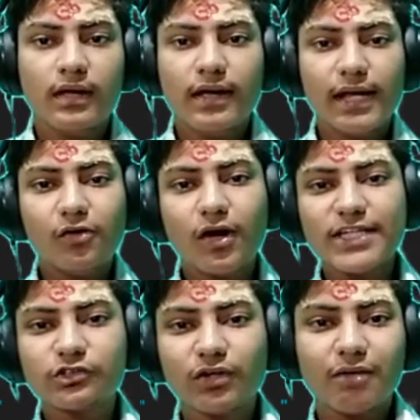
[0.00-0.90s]
Hello guys,
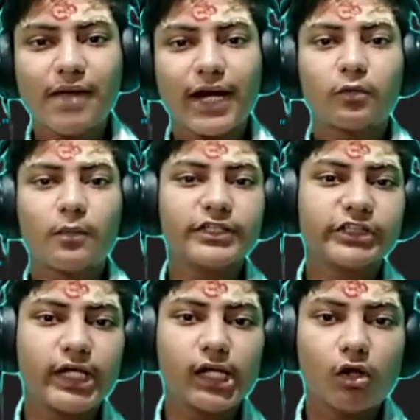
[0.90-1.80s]
welcome back to my
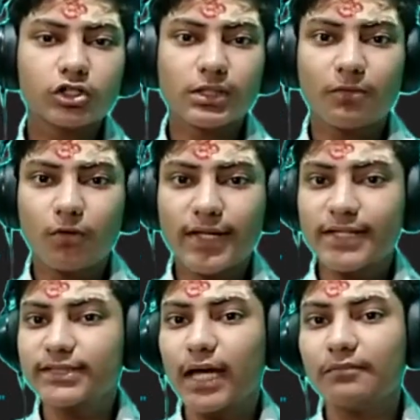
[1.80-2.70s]
channel Awesome Codings.
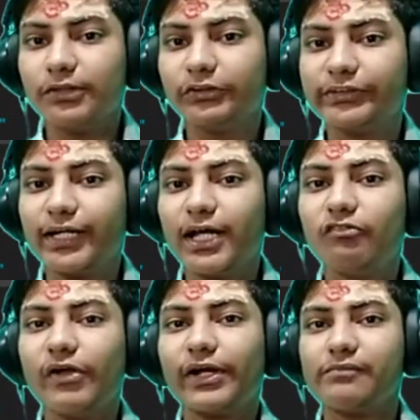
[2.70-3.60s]
I am Single,
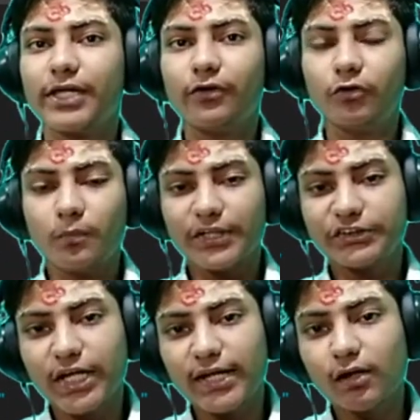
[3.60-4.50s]
welcoming you to my
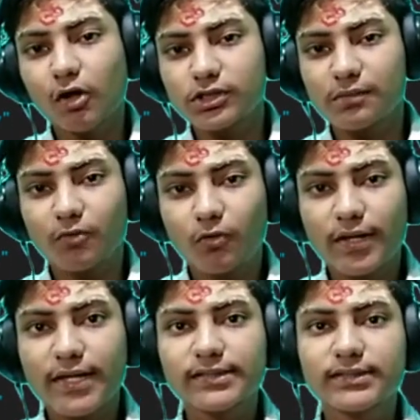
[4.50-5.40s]
channel Awesome
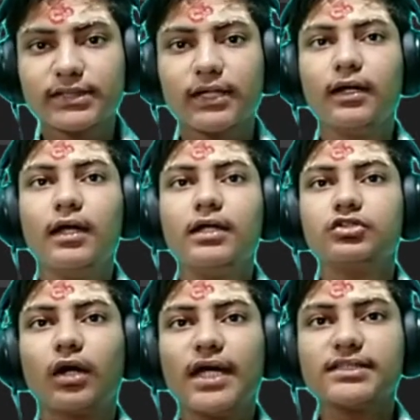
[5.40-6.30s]
Codings. So
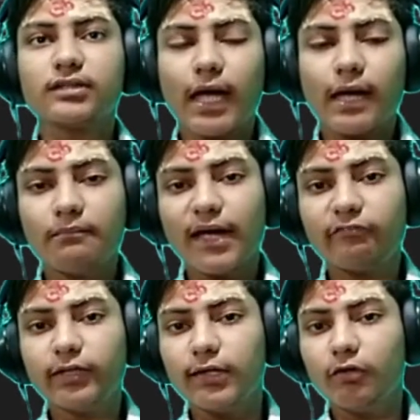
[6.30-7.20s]
guys, I'm back with a
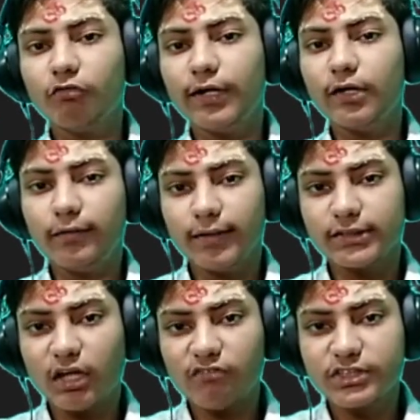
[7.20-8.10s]
new video in the
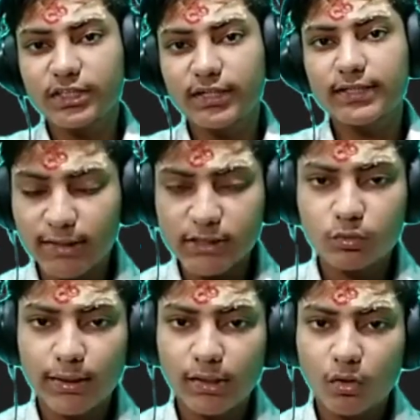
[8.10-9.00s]
J.A.R.V.I.S series.
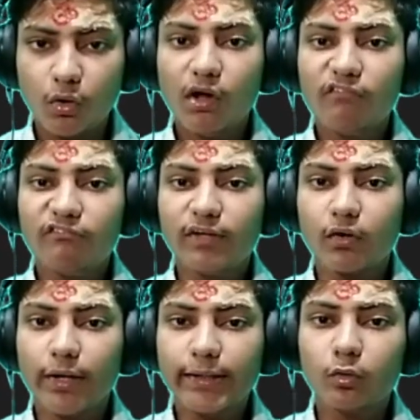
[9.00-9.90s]
Video we are
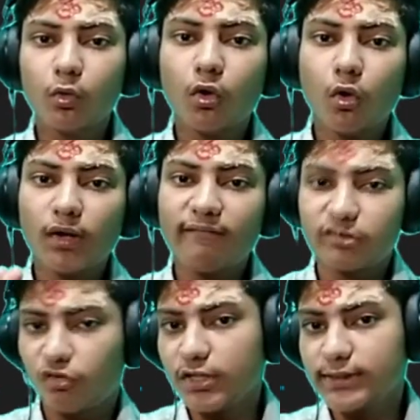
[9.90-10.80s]
going to code our
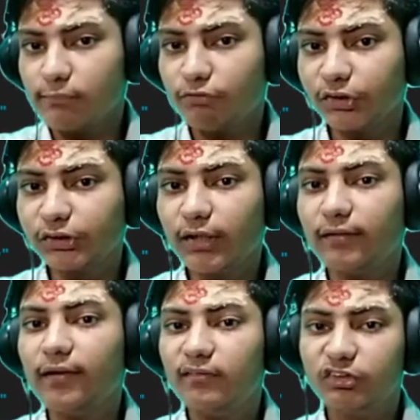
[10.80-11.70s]
WhatsApp function
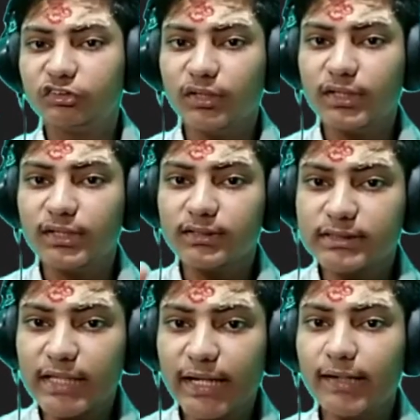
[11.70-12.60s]
which will
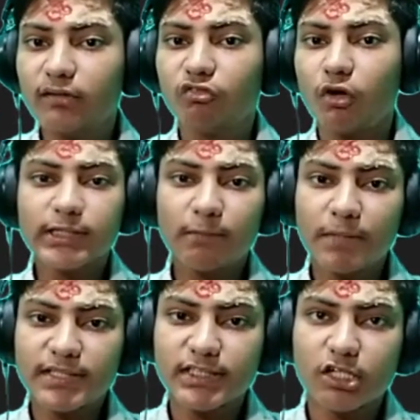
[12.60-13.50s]
send WhatsApp
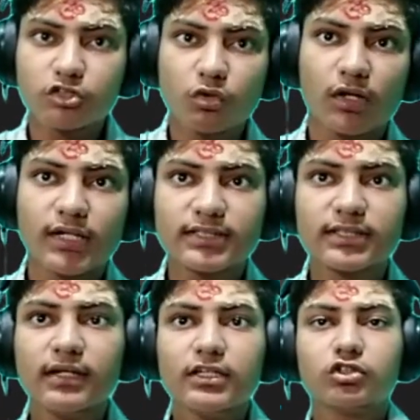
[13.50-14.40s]
messages for us.
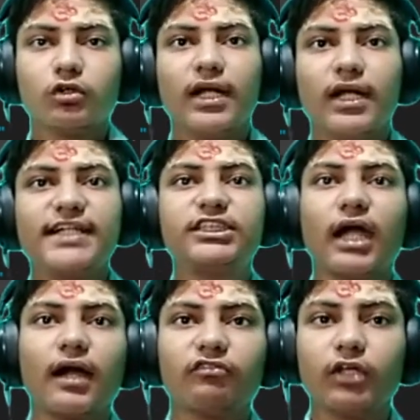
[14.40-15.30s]
So let's start
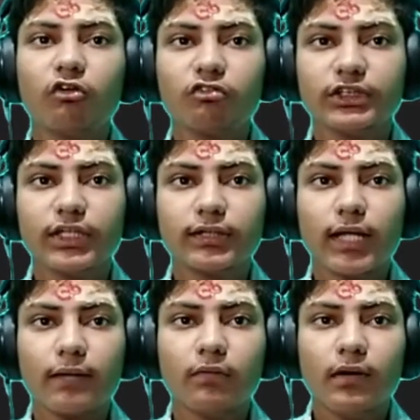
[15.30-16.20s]
without wasting
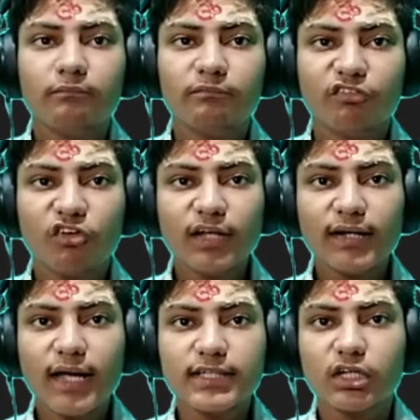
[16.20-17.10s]
time. Before that
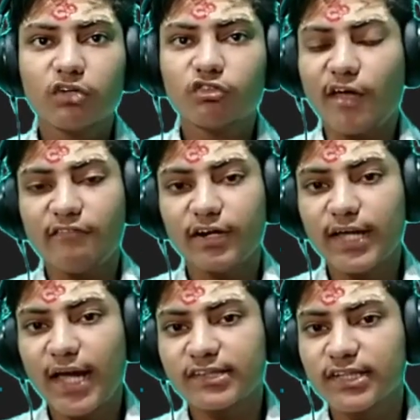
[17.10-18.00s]
guys, if you haven't
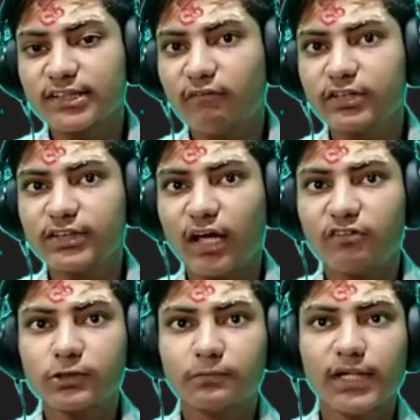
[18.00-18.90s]
accessed our J.A.R.V.I.S
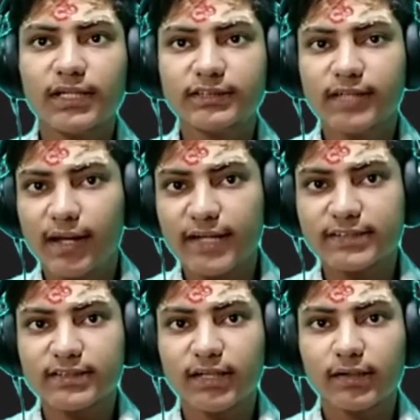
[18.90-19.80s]
playlist, then access
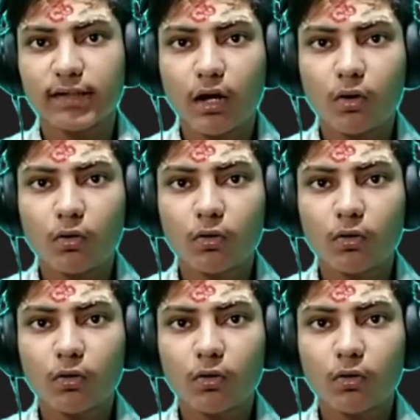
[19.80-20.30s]
it now.